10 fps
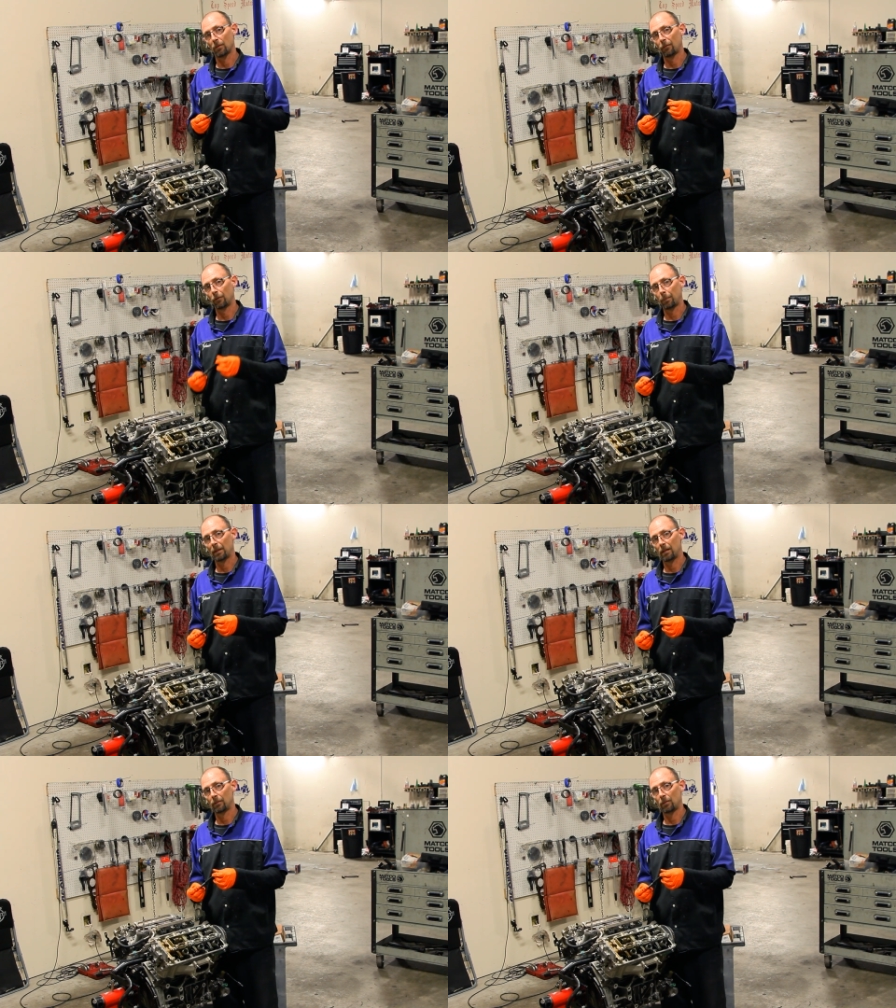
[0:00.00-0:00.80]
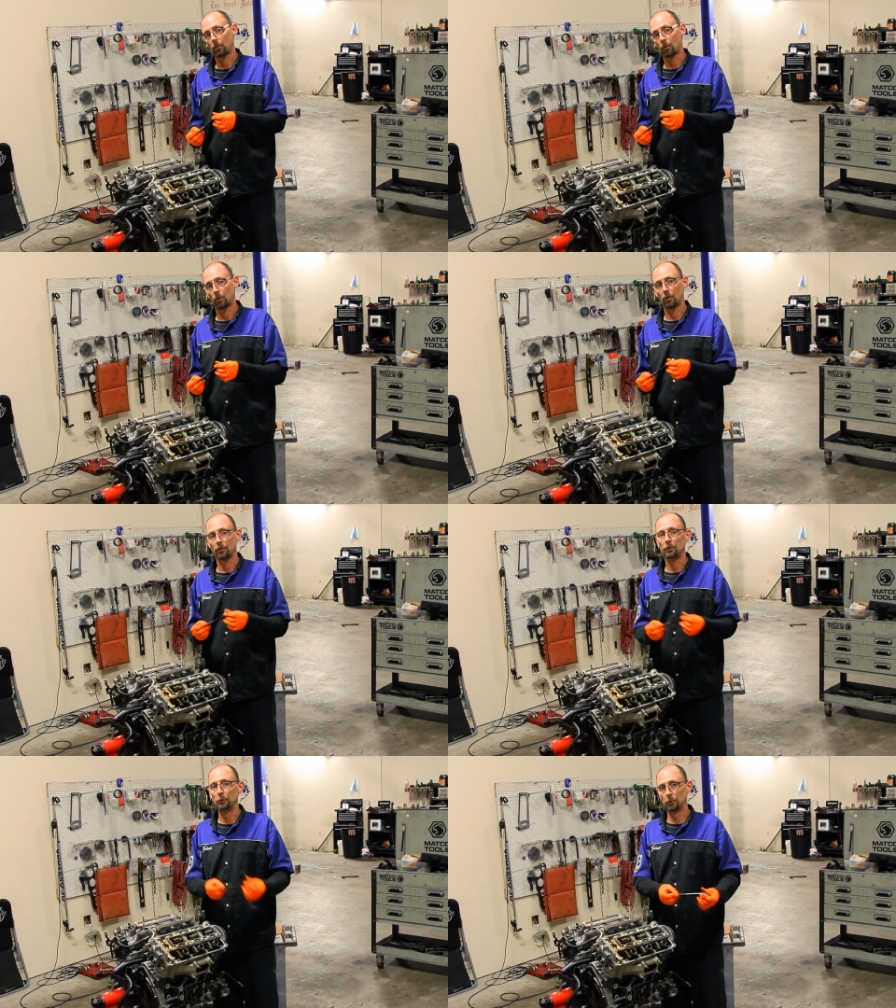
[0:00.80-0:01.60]
a foot-pound or
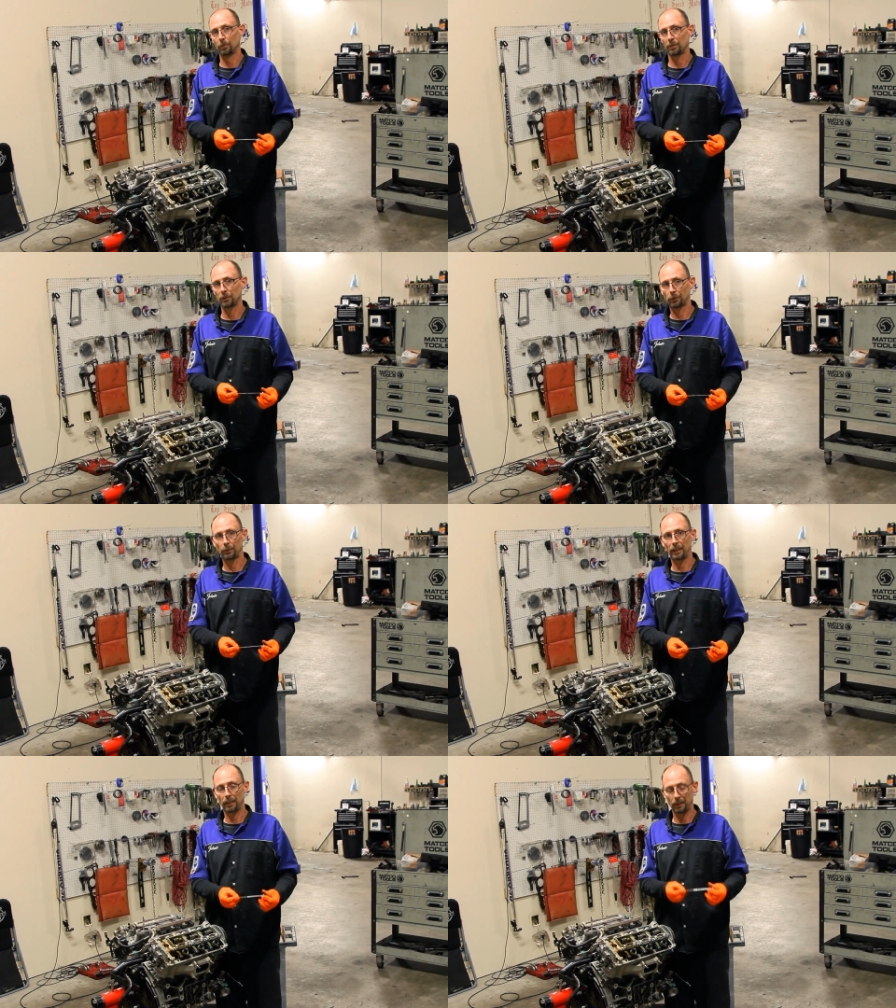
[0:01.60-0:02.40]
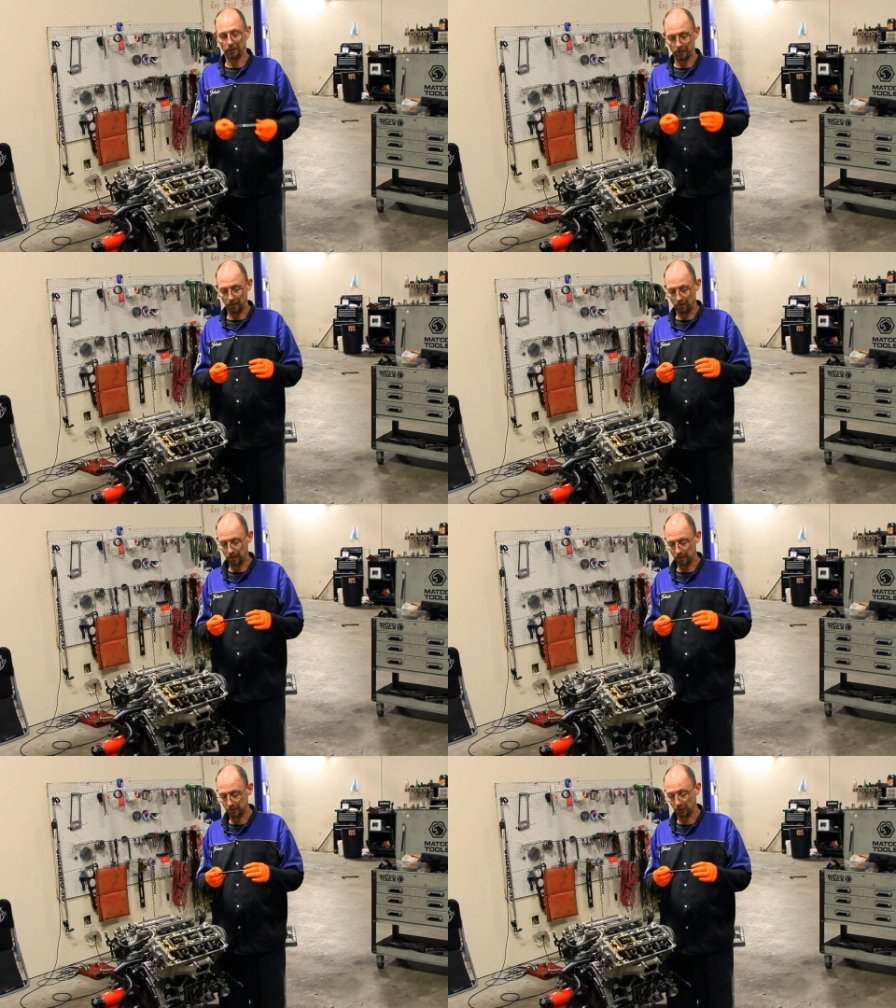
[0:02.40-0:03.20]
newton meter reading and
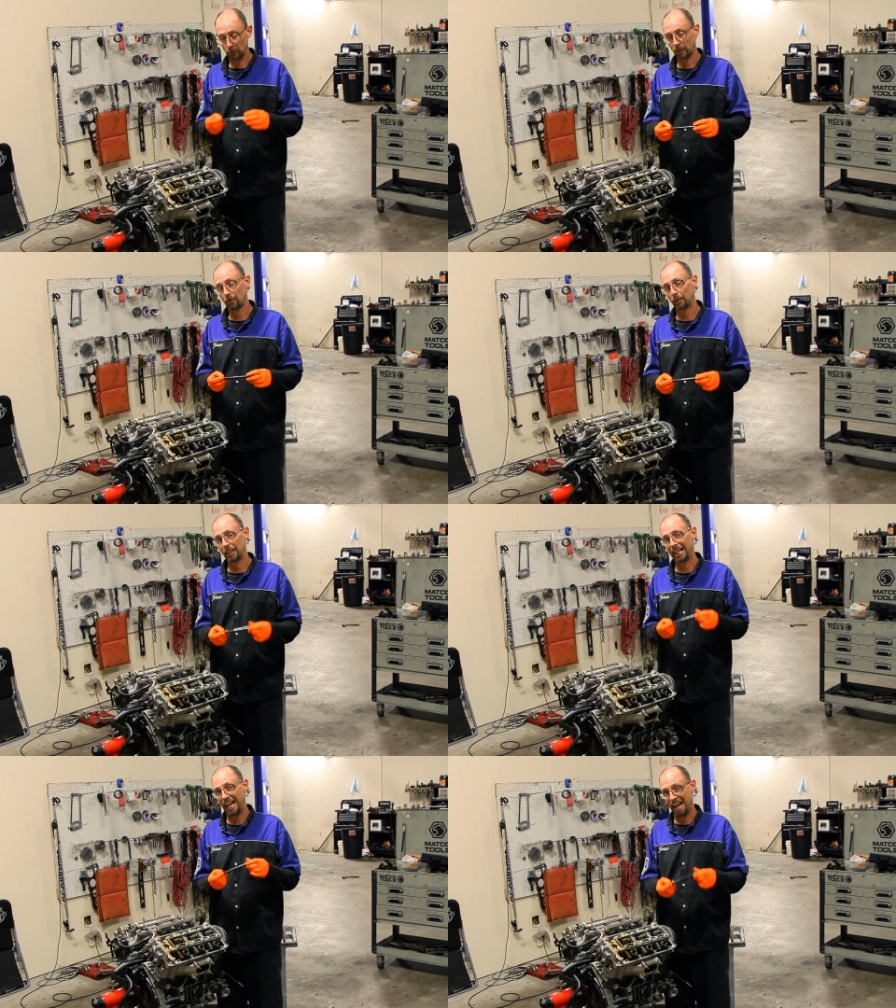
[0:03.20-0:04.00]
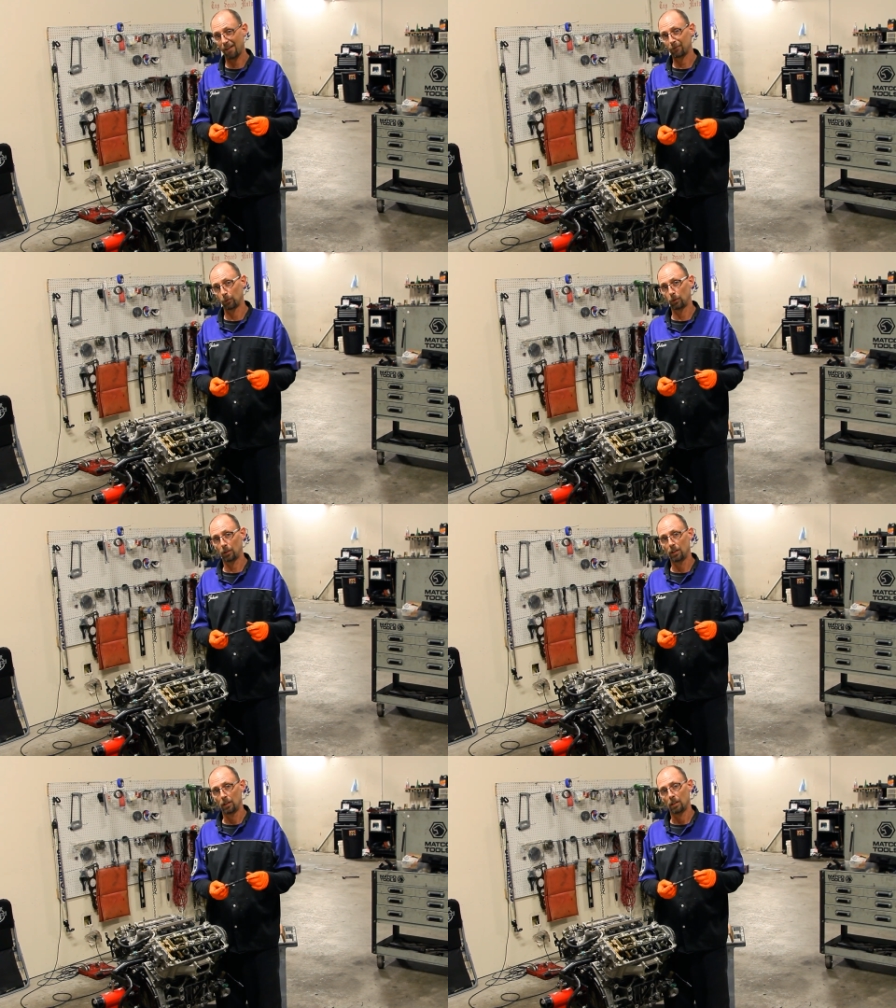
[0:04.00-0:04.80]
then a degree reading
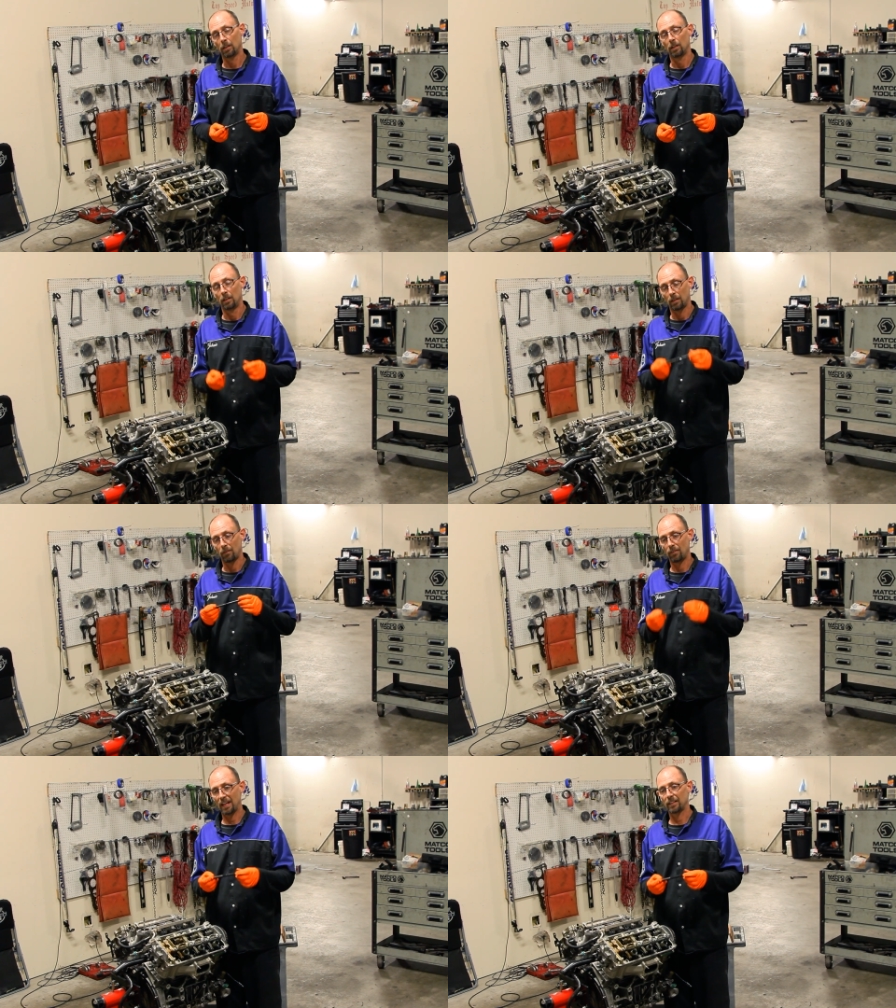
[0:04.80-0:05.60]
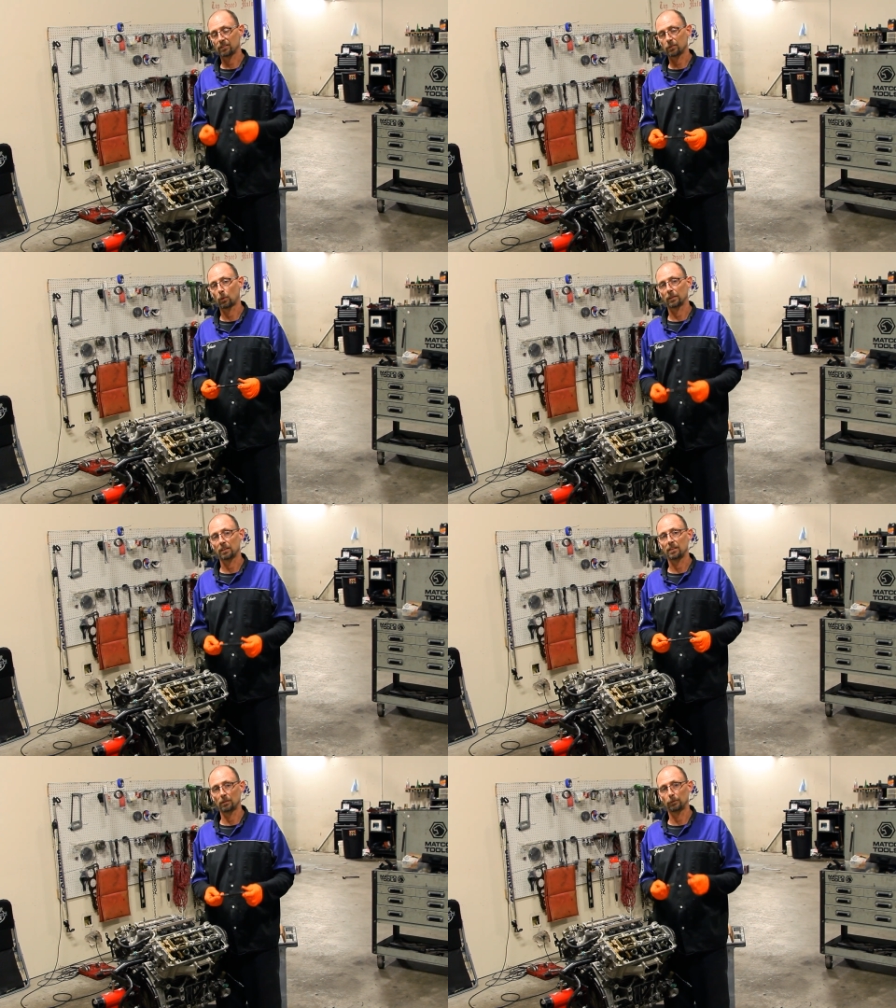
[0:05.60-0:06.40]
afterward, that is a torque
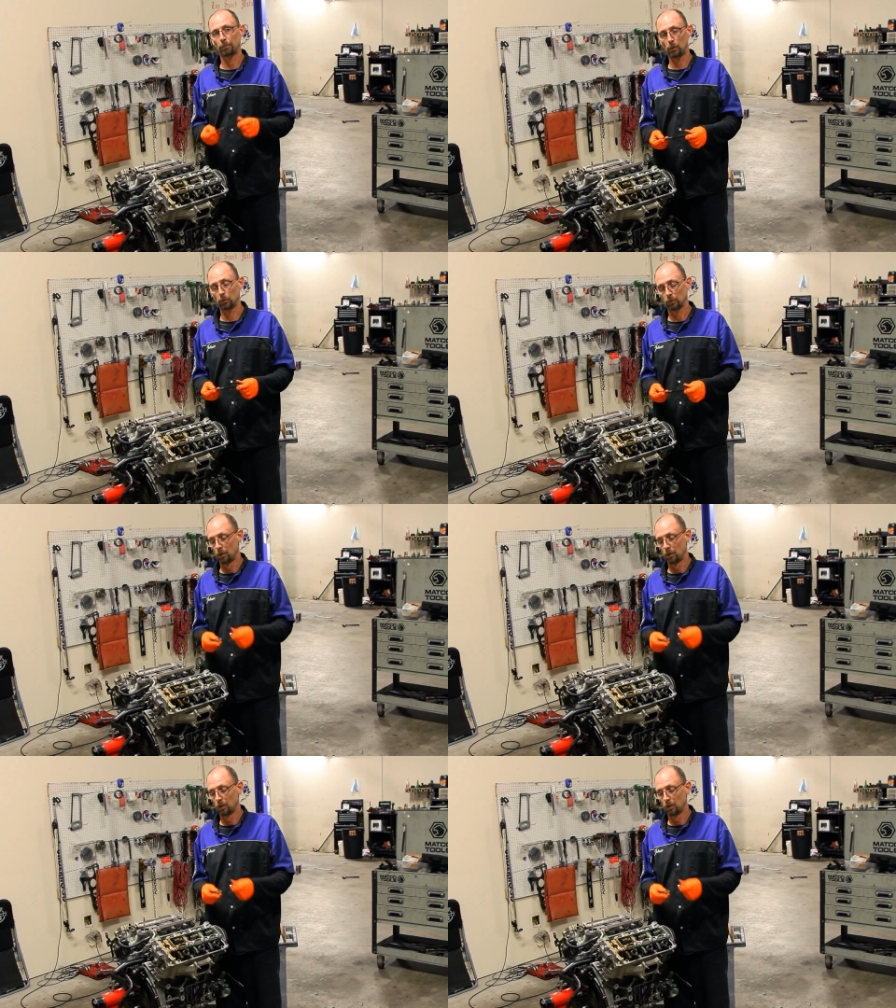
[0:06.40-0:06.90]
to yield bolt.